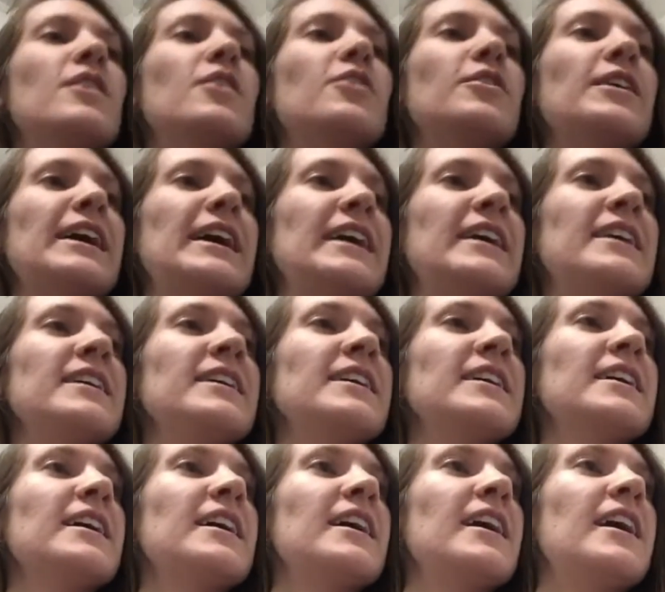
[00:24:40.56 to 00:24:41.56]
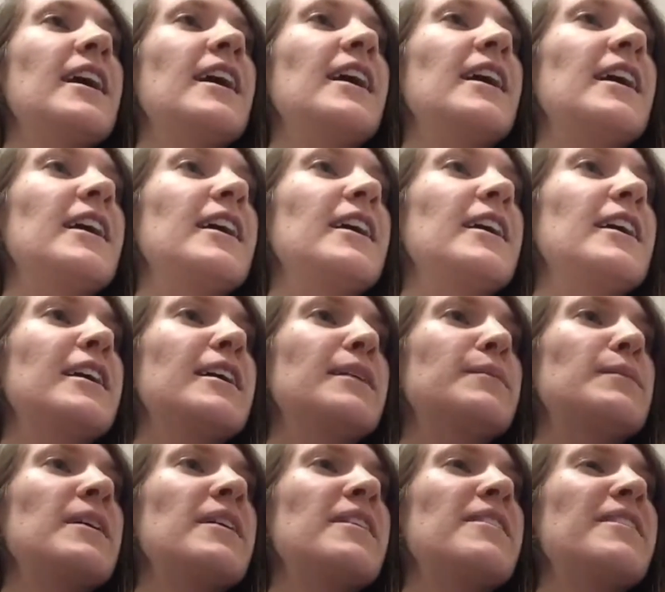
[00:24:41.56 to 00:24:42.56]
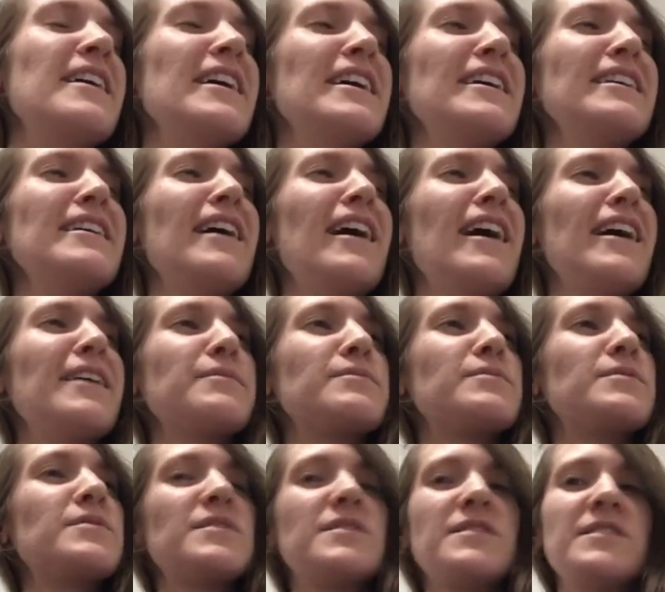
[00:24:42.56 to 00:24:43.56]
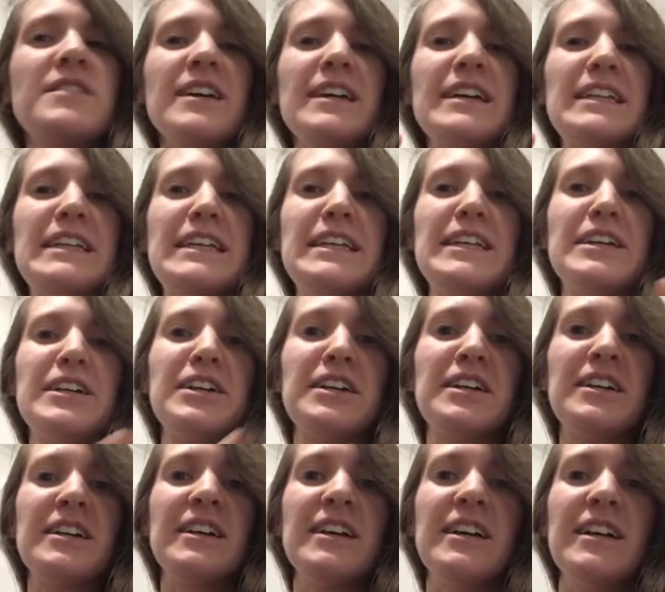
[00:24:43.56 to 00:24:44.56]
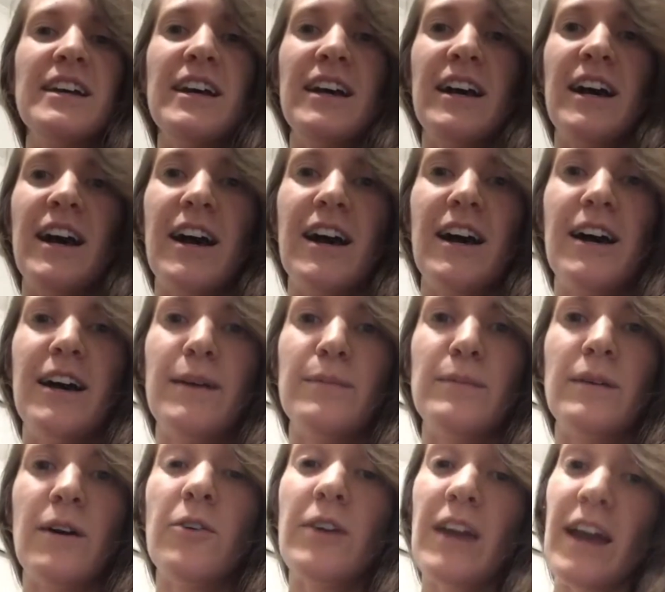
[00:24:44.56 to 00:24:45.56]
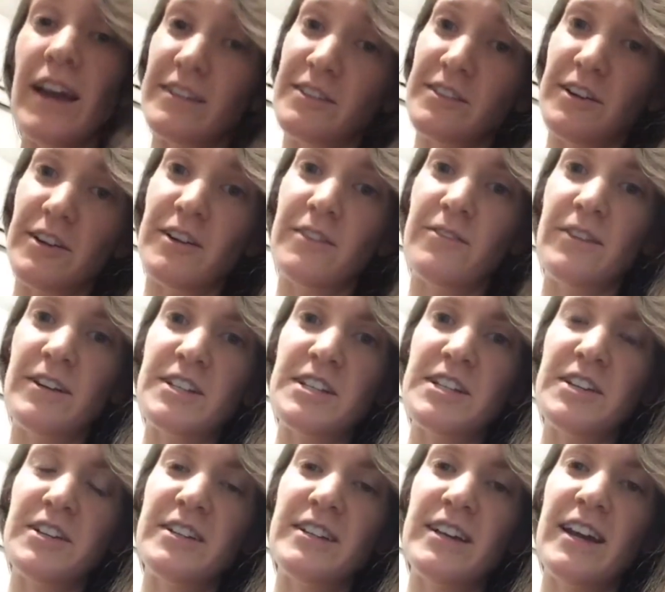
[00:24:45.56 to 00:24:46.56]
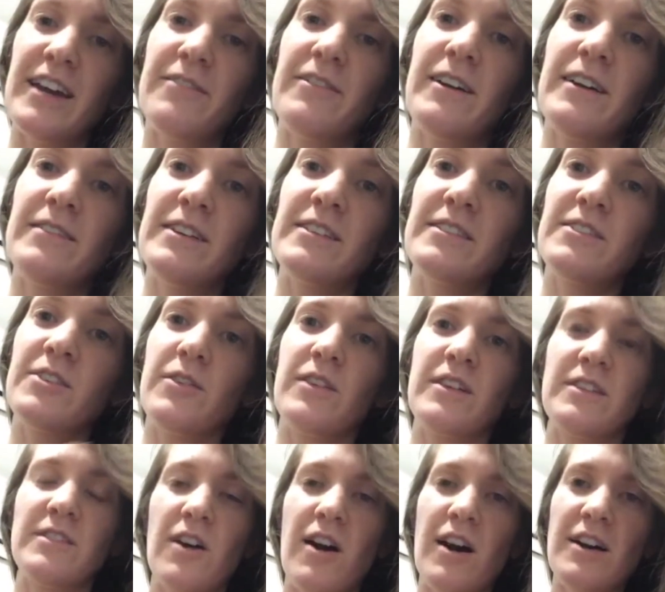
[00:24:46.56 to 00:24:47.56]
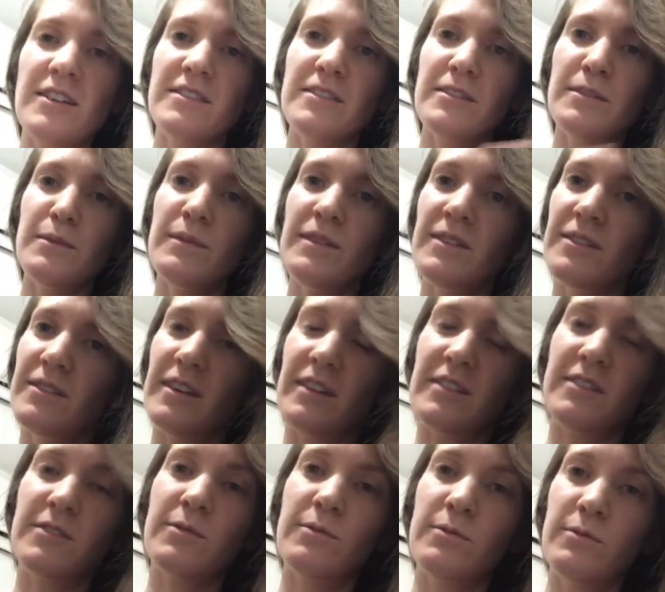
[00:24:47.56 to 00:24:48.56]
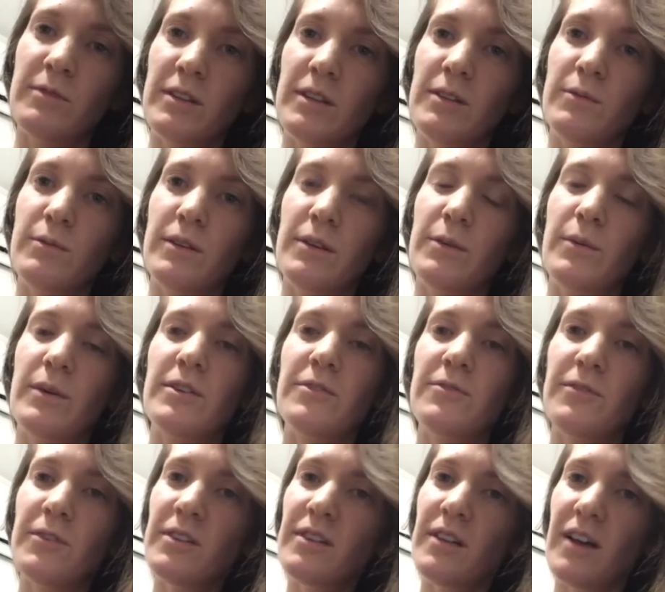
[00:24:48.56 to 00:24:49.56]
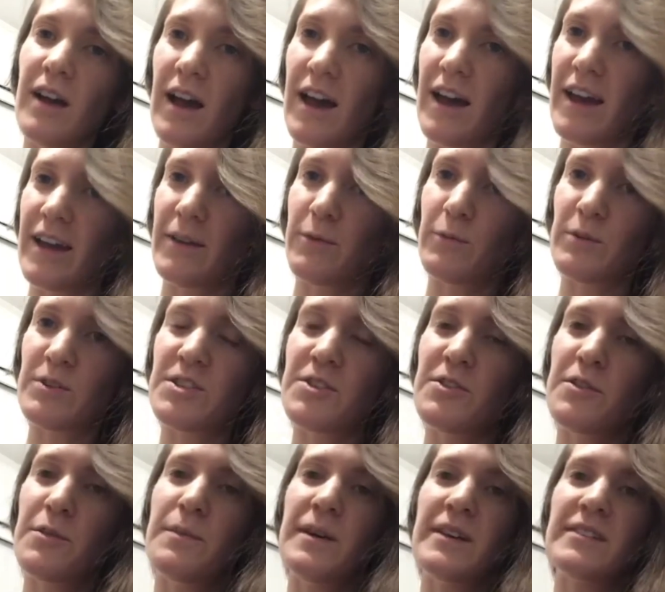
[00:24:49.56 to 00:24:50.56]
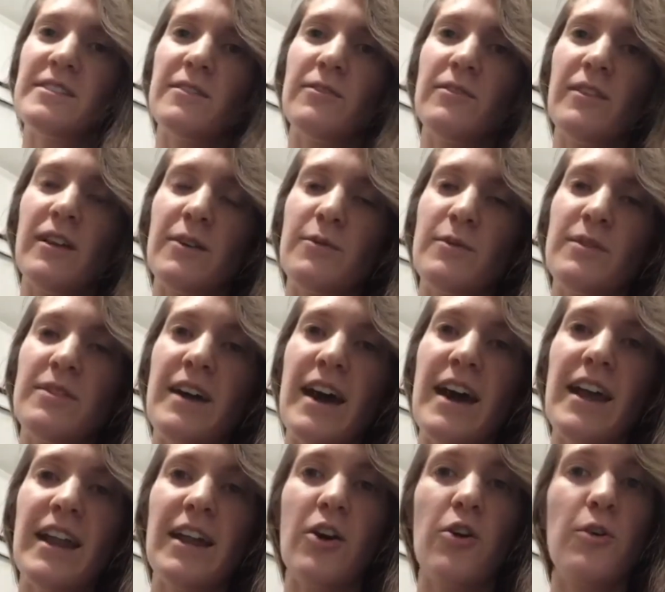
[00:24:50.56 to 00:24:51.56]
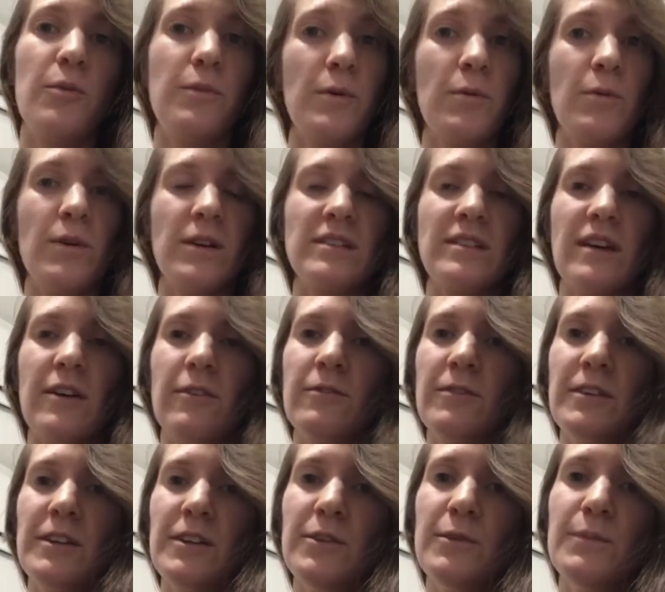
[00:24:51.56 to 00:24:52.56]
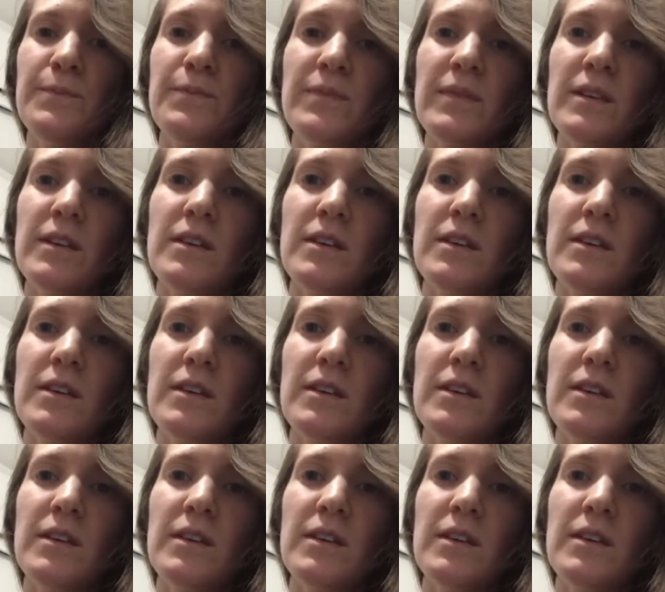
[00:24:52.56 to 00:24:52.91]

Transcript: okay. Um, and then I stuck in here. Um, okay, I started a vegetarian diet five days ago. That's awesome. That's really, really wonderful. I wish you the best of luck with that. I hope it works out for you.